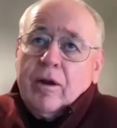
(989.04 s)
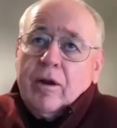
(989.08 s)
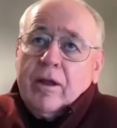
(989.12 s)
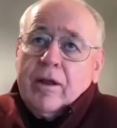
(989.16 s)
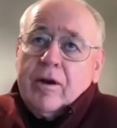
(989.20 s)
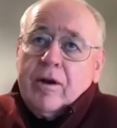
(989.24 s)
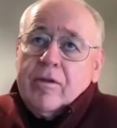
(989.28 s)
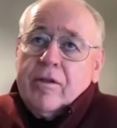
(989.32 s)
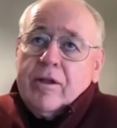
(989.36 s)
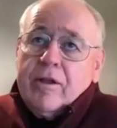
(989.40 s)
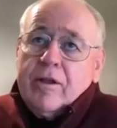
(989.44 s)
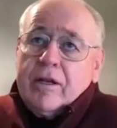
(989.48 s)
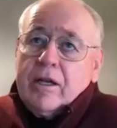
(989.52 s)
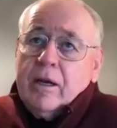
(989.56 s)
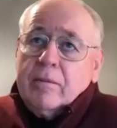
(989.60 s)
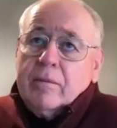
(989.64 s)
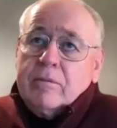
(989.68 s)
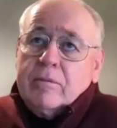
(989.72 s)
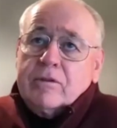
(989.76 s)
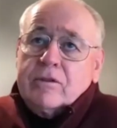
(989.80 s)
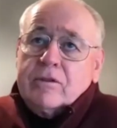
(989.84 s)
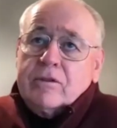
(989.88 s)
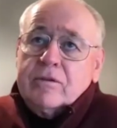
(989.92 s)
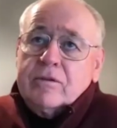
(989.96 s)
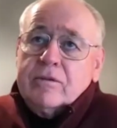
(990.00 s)
litter that
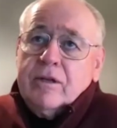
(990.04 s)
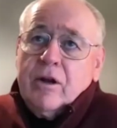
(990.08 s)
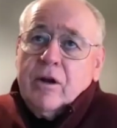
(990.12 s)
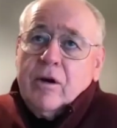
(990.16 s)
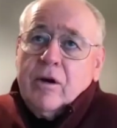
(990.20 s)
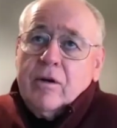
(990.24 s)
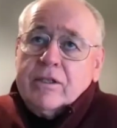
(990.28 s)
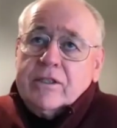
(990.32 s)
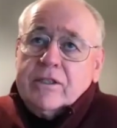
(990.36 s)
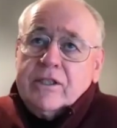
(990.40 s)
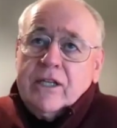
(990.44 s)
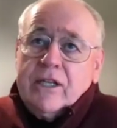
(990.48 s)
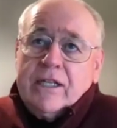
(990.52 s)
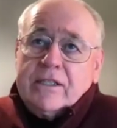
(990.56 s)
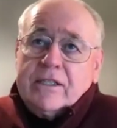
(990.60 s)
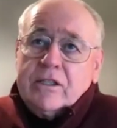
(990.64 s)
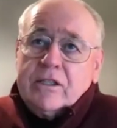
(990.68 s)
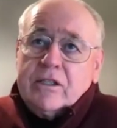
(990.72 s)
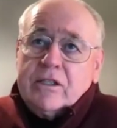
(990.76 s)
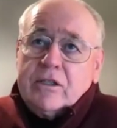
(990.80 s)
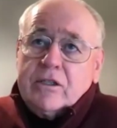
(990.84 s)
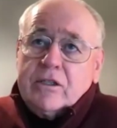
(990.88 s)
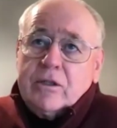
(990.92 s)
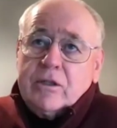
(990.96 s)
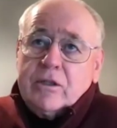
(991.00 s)
comes,
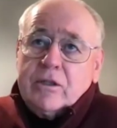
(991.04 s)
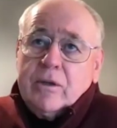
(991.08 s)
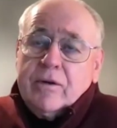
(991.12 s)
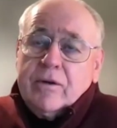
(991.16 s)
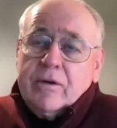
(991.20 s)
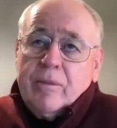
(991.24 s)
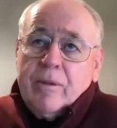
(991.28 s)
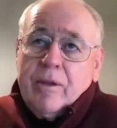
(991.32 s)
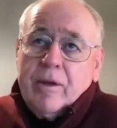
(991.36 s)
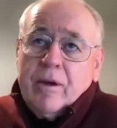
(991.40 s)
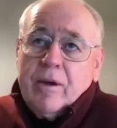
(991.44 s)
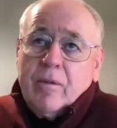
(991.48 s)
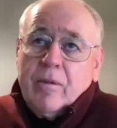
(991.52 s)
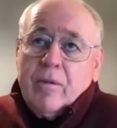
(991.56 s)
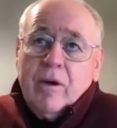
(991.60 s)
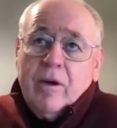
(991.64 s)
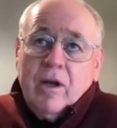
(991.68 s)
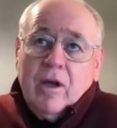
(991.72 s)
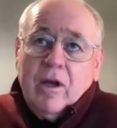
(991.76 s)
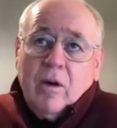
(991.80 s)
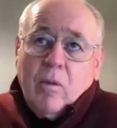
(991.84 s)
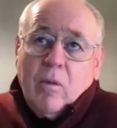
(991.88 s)
adjacent to it from the